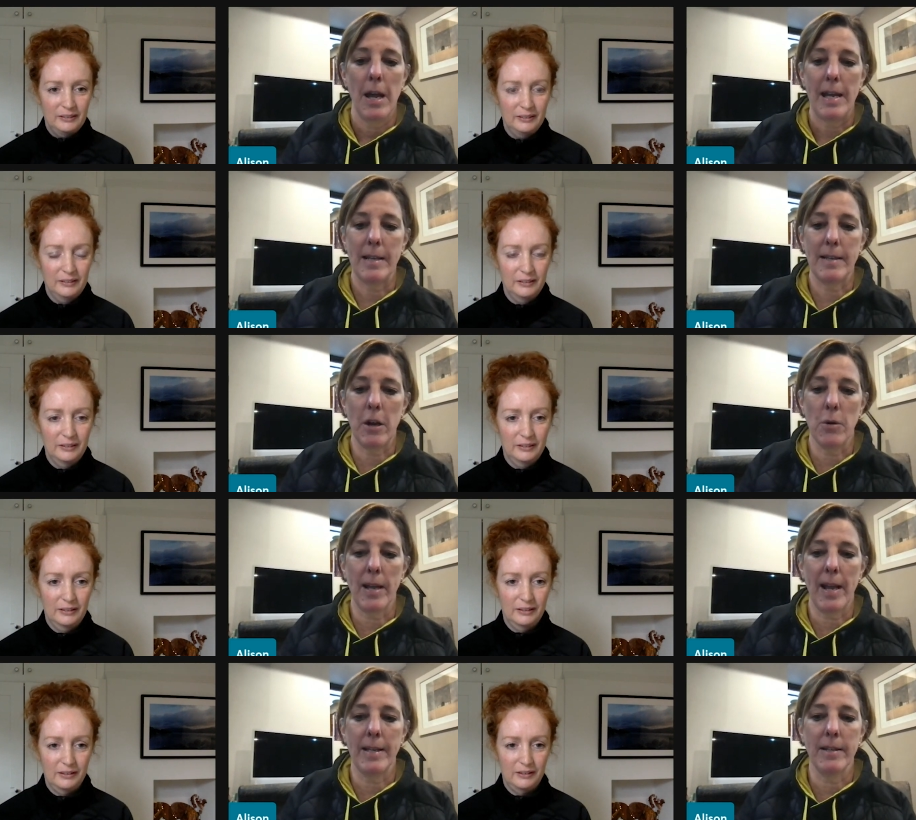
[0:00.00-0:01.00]
Speaker 1: is it
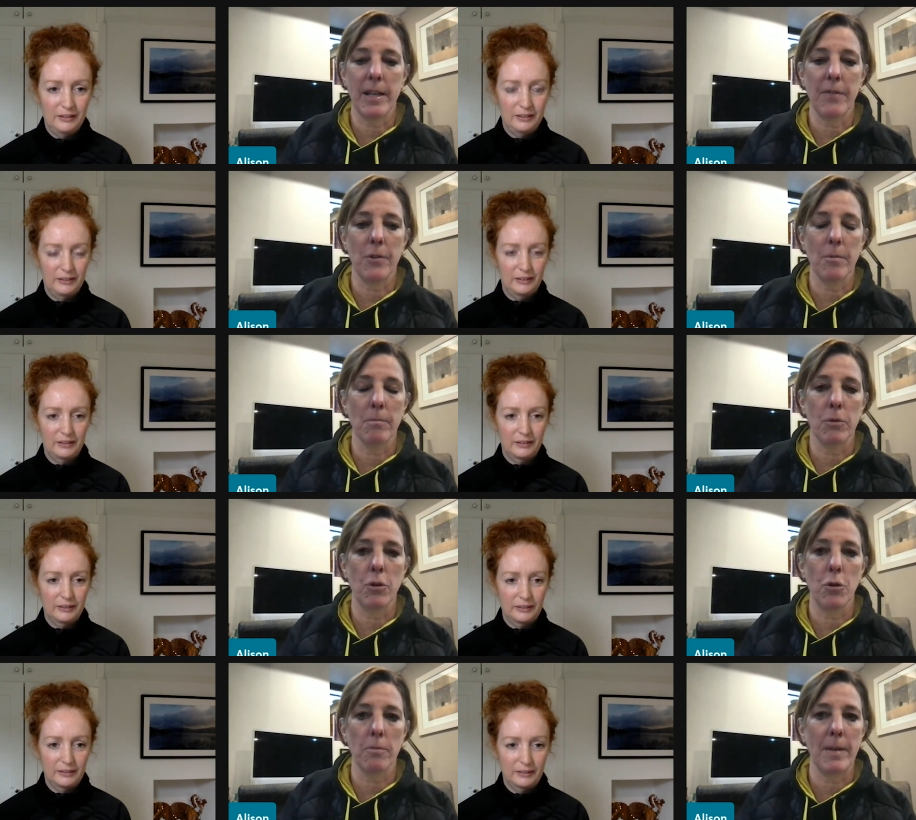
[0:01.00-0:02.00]
okay to give them
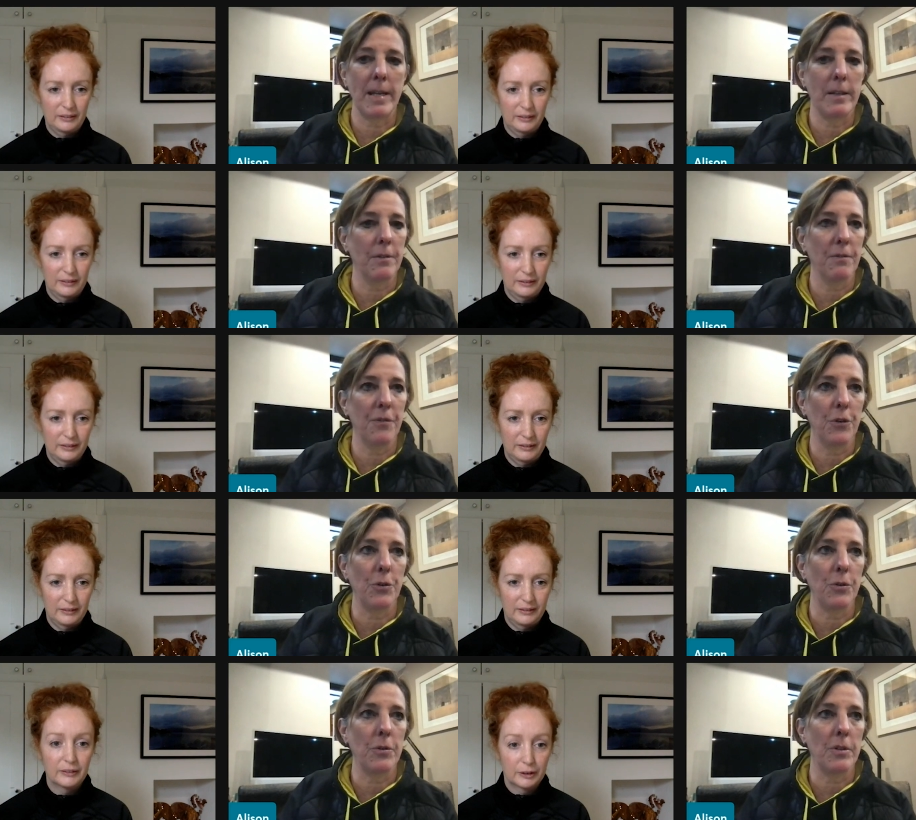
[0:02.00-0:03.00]
cooked meats and
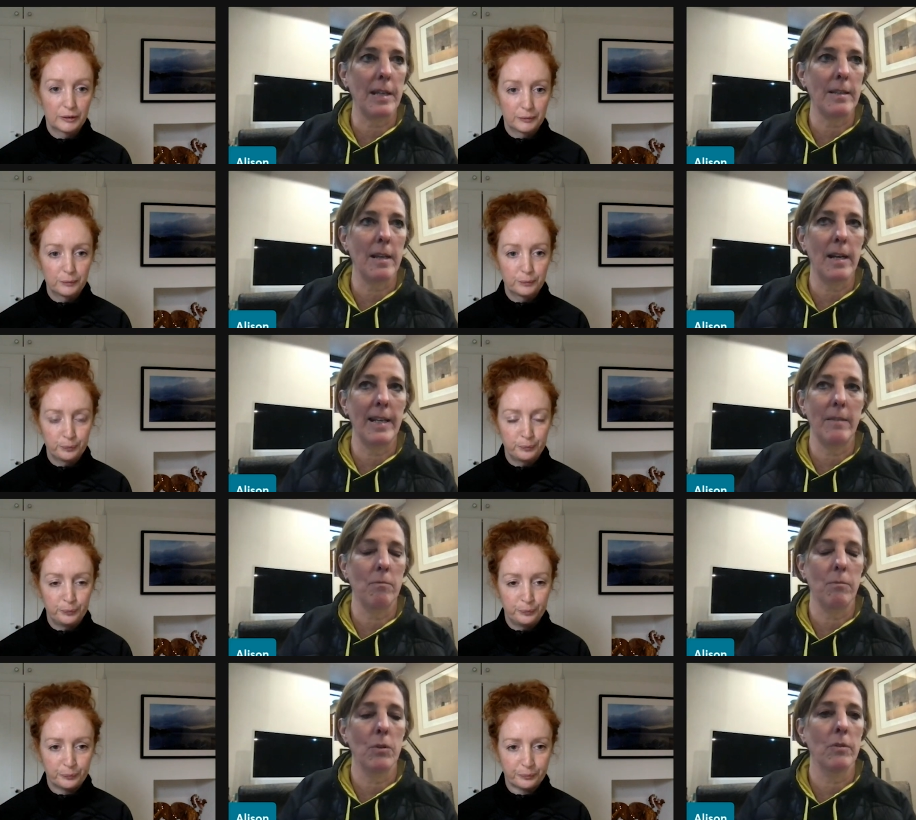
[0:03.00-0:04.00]
foods? It's like,
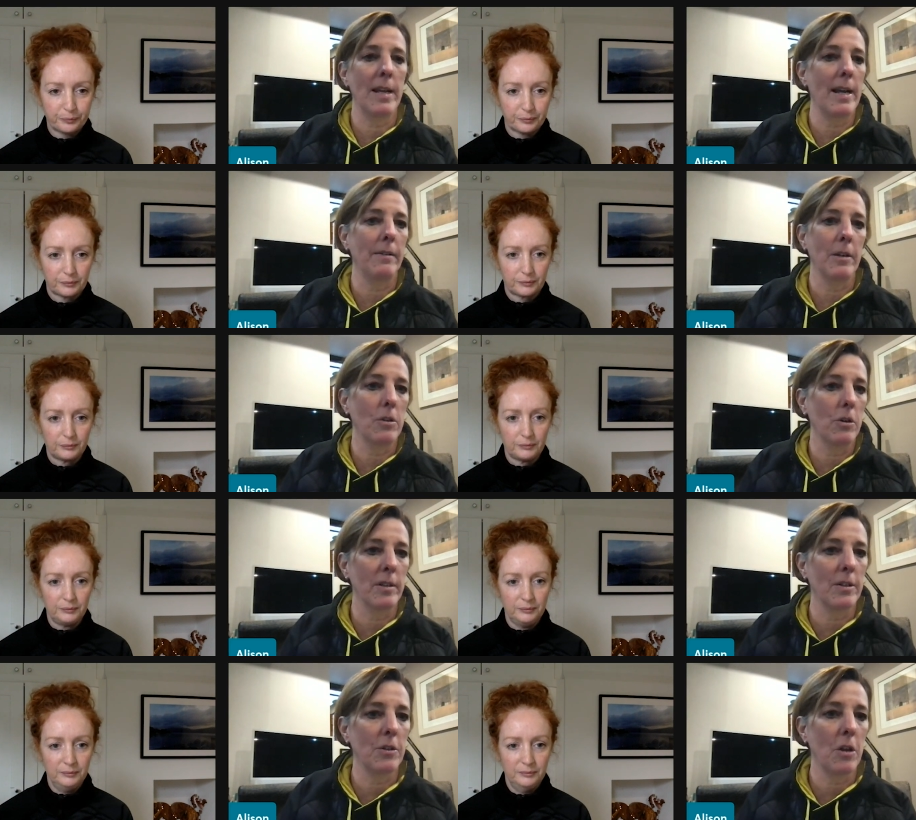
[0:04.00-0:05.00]
well, yeah, as long as
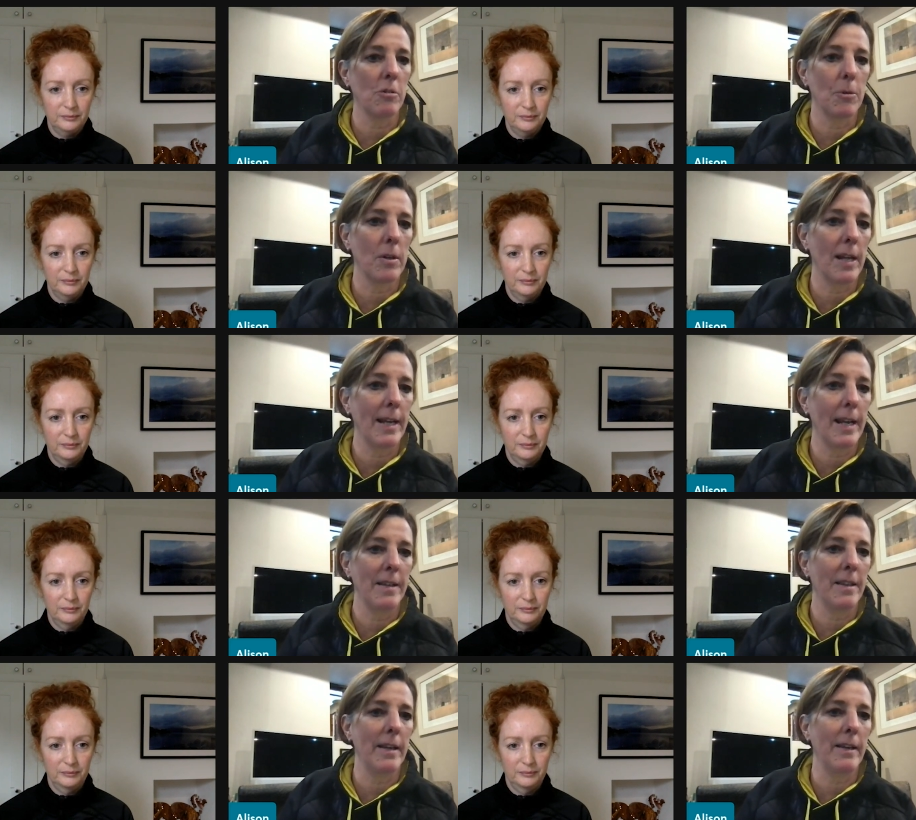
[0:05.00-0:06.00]
it's tolerable, like
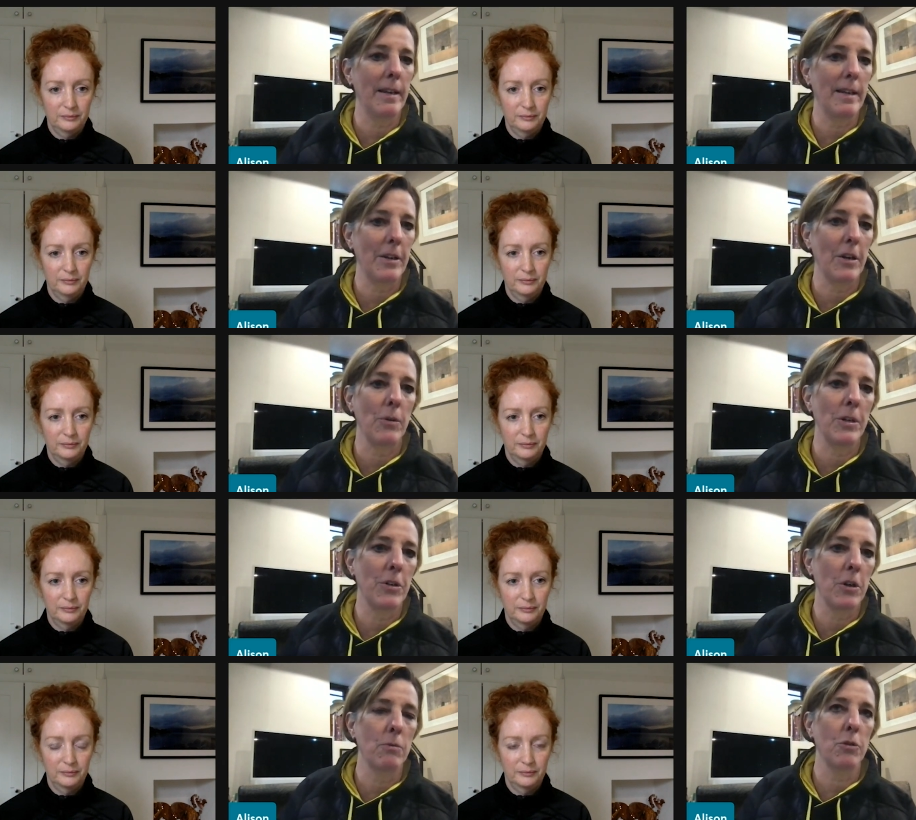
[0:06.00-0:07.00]
anything, you know, you
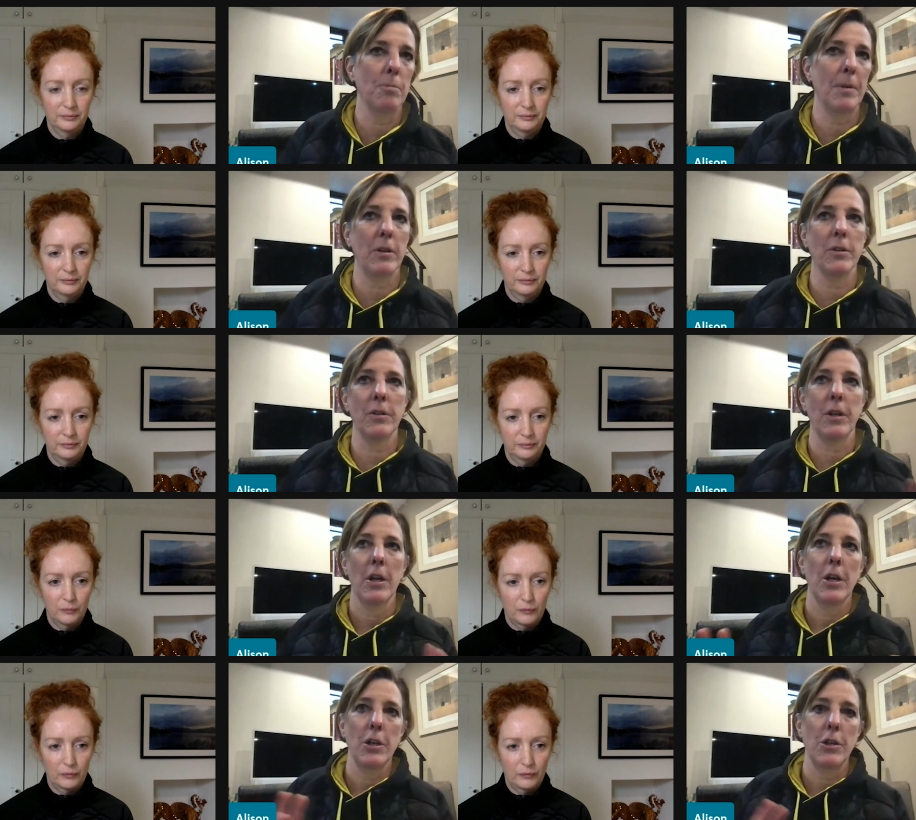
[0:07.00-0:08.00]
don't, just because
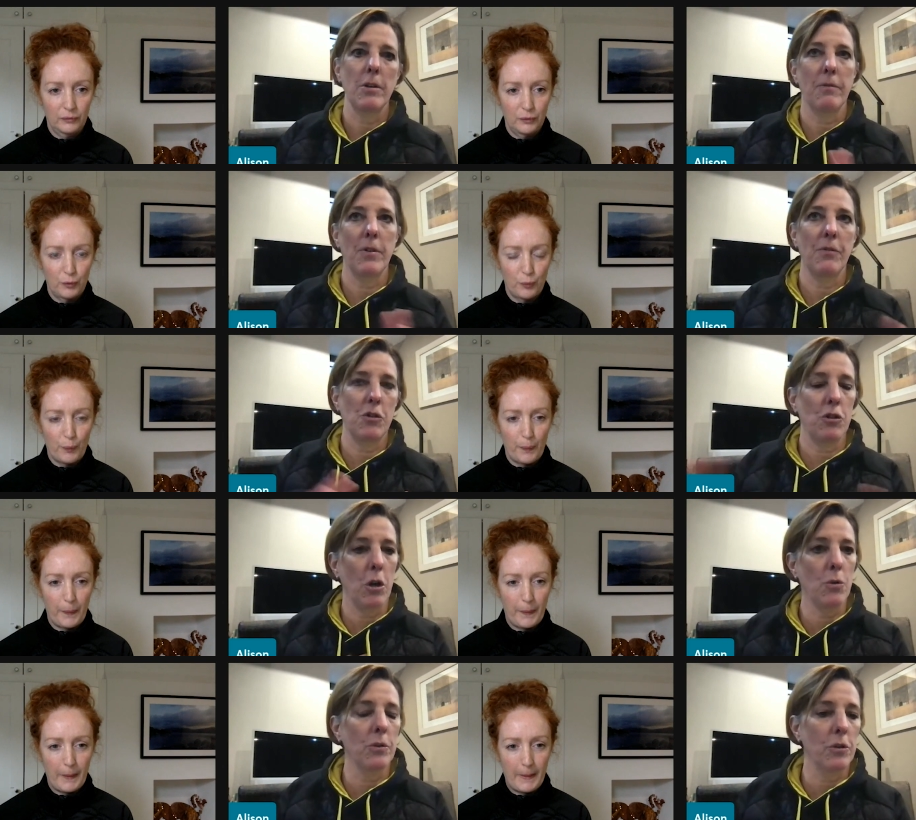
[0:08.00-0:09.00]
you've, you've
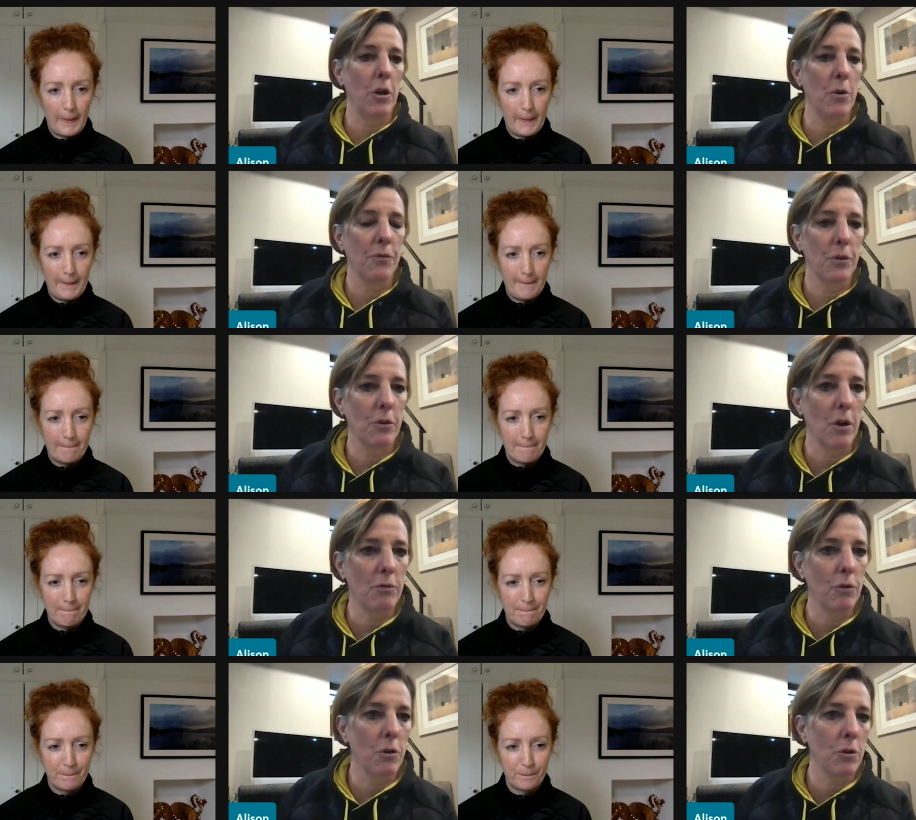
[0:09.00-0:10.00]
chosen to go for a
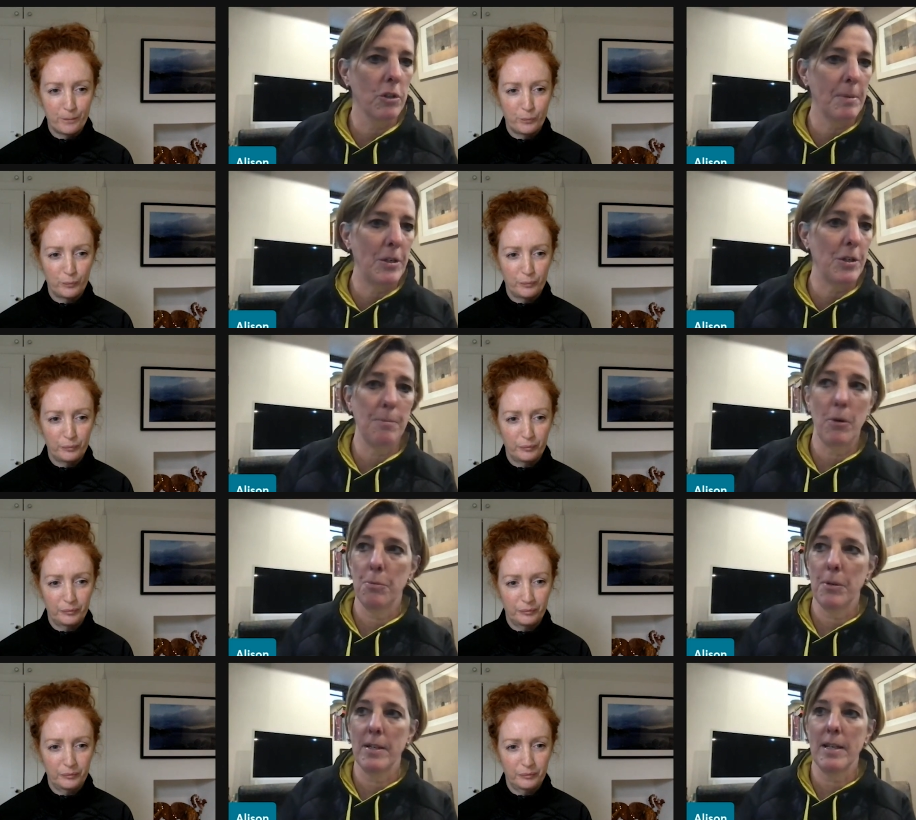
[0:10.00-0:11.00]
raw species
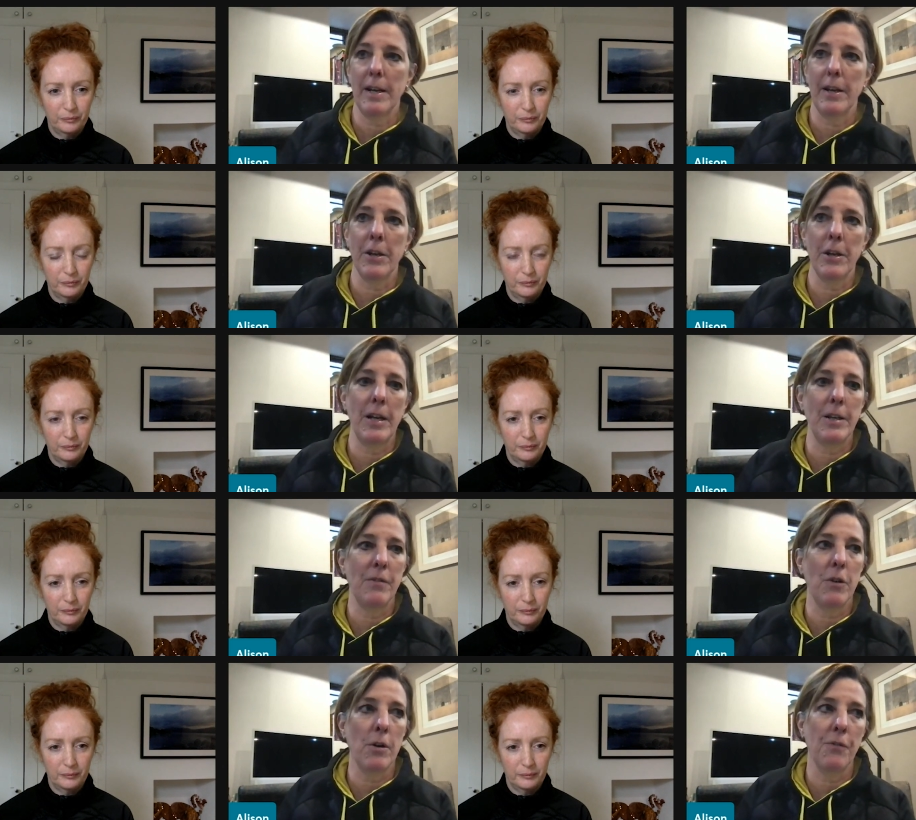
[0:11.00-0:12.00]
appropriate diet and you've
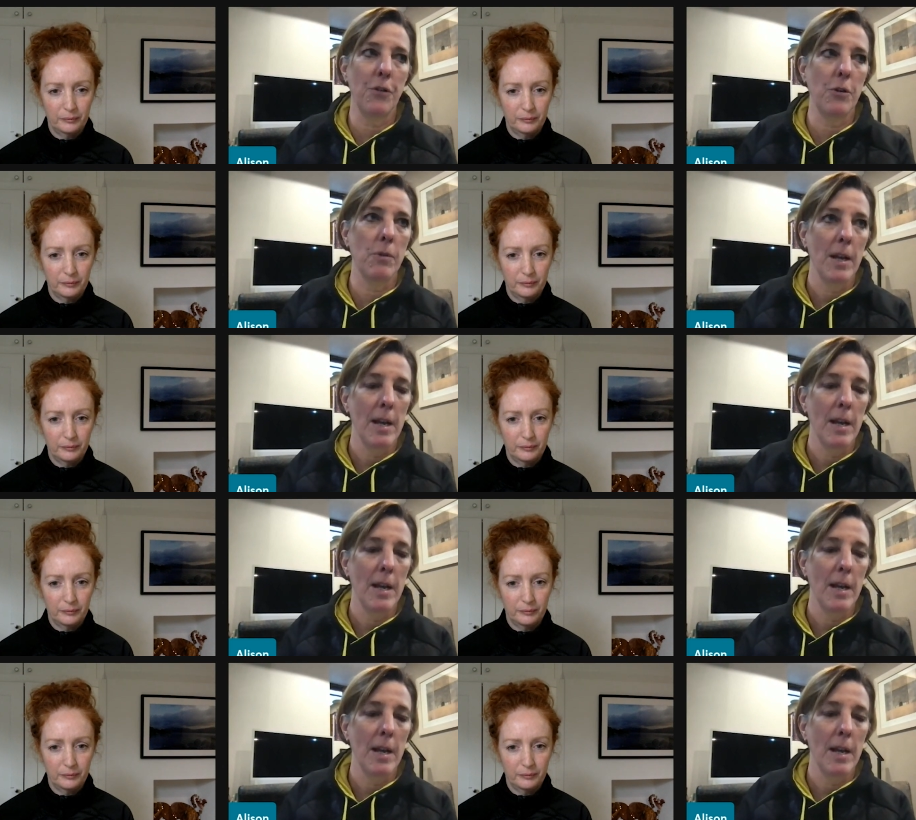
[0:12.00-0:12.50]
got a few